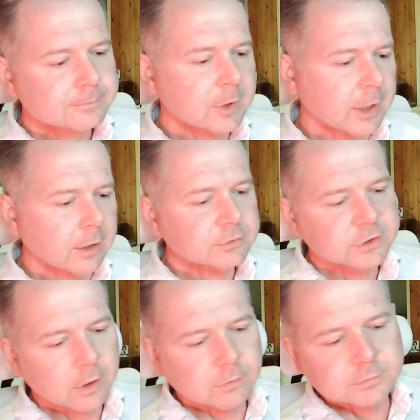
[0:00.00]
you know,
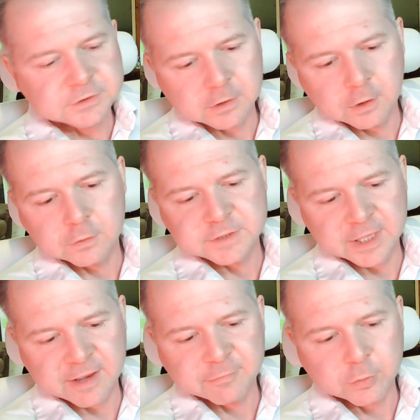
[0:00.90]
don't disclose that you
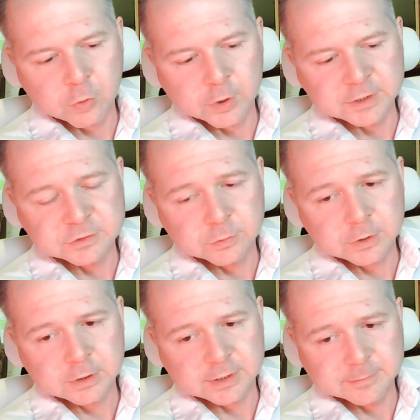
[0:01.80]
have the recording too
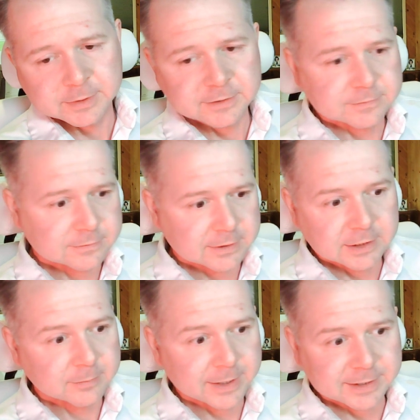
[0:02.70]
early because he
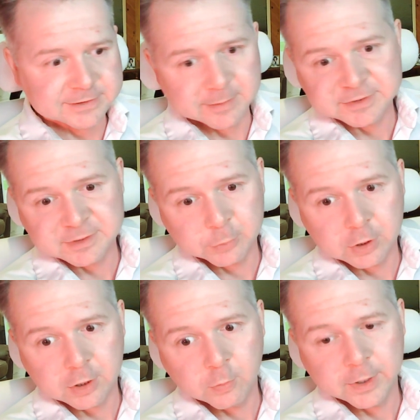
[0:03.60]
could make a statement somewhere
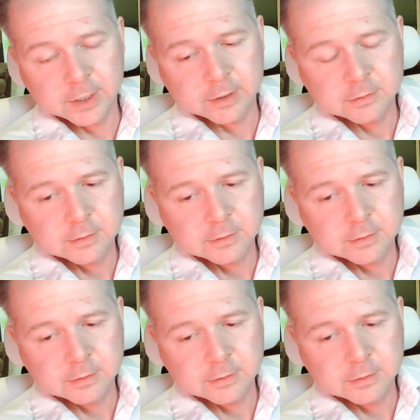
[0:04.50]
along the way